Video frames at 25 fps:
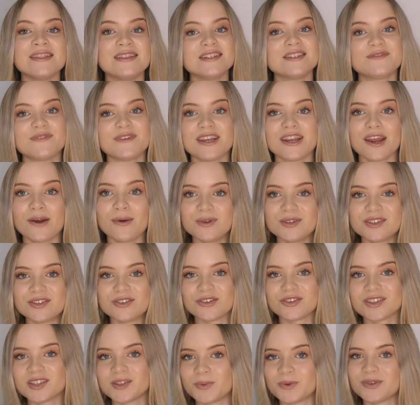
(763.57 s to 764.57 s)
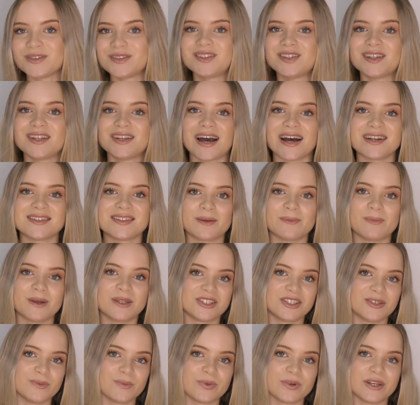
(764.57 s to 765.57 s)
This video was not sponsored, as I
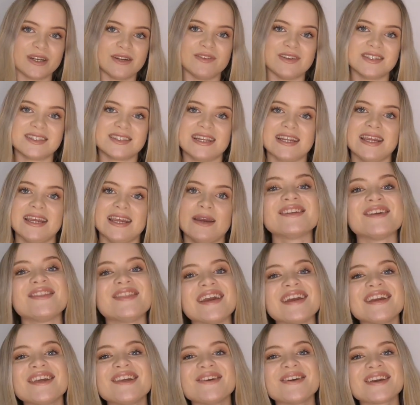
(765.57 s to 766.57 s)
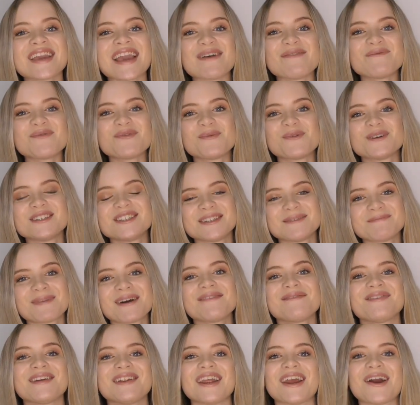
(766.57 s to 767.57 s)
mentioned previously, so thank you again for watching
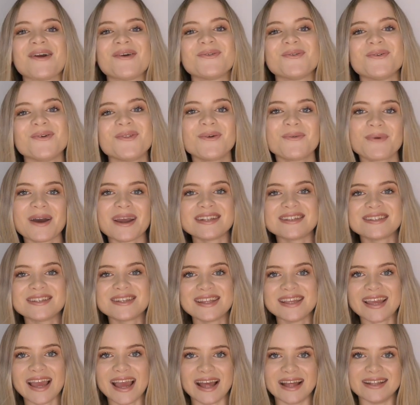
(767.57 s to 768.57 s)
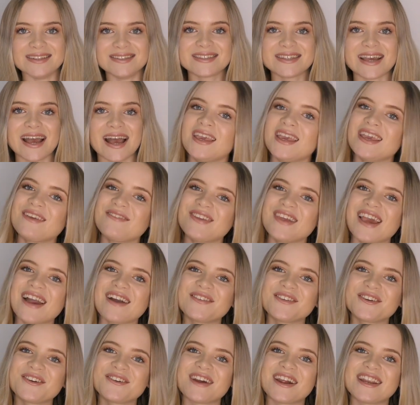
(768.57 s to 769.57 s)
my video all the way to the end. If you
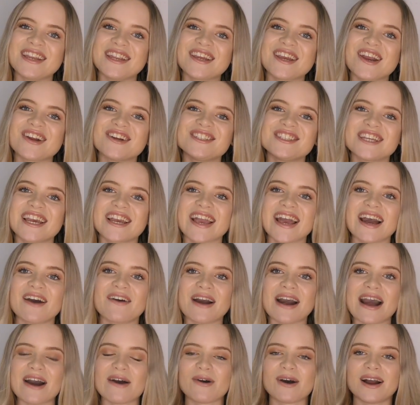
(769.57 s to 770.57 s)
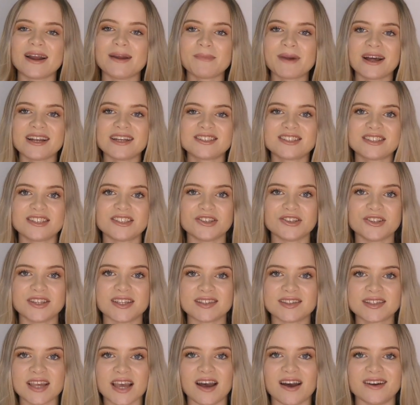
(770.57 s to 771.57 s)
haven't already, go check out how I managed to do
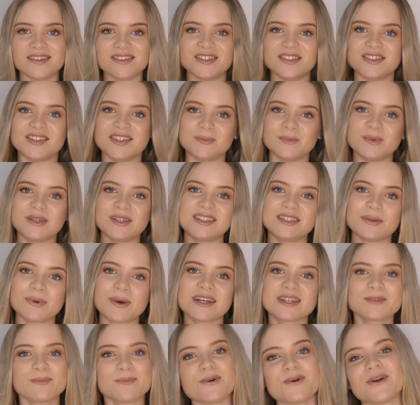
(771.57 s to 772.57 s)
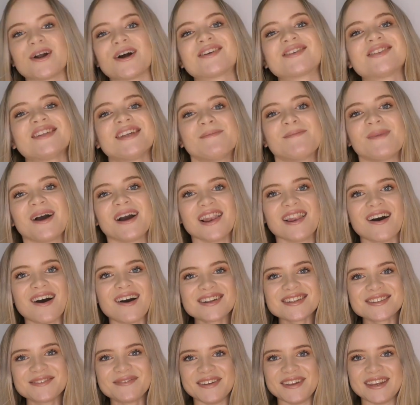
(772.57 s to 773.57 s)
these curls using BeautyWorks products in my
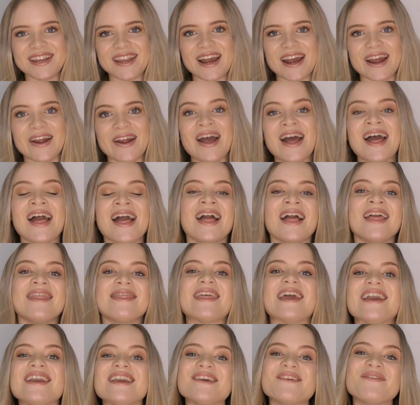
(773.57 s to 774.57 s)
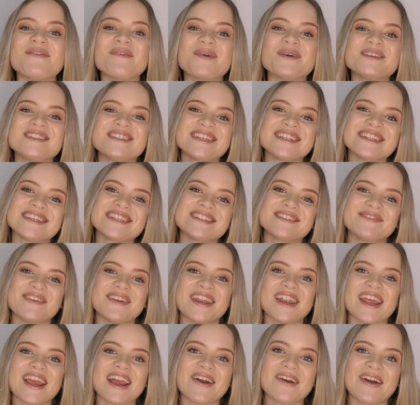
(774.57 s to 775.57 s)
last video. Thank you for watching this
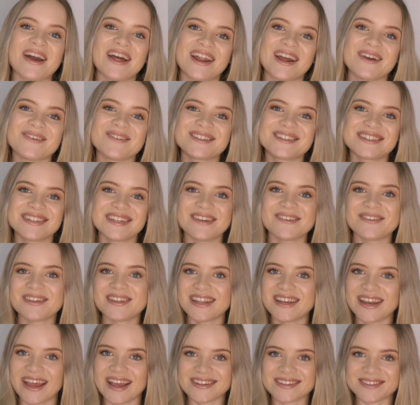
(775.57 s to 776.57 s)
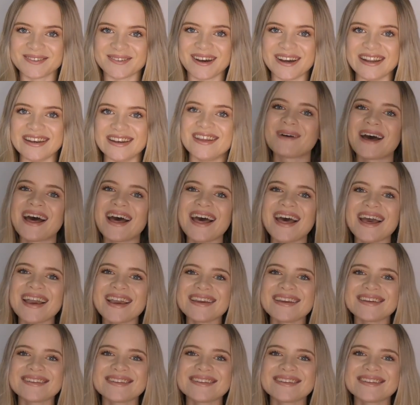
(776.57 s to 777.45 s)
video, and I will see you in the next one. Bye!